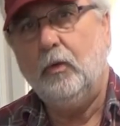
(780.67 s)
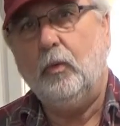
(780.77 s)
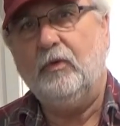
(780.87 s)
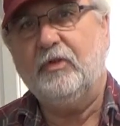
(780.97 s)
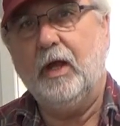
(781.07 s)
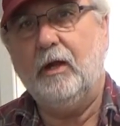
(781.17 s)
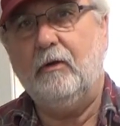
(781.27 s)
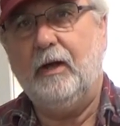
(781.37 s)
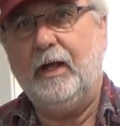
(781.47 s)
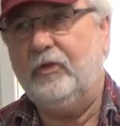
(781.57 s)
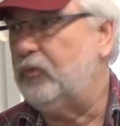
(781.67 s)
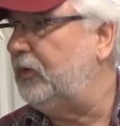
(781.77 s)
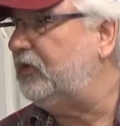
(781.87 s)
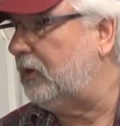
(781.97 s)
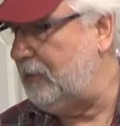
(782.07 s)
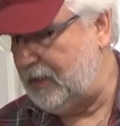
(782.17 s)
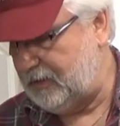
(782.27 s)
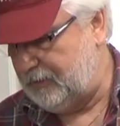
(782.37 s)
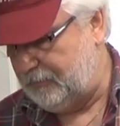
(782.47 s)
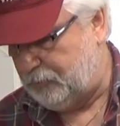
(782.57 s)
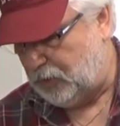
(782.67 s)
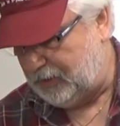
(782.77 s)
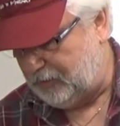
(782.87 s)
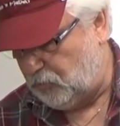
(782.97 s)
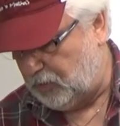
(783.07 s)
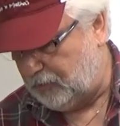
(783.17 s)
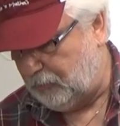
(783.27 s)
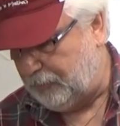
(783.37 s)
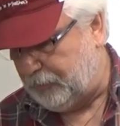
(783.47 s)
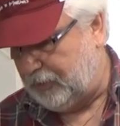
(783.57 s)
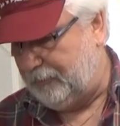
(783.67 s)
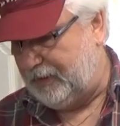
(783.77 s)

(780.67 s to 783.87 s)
we've got our eggs. We took them out of the boiling water. We put them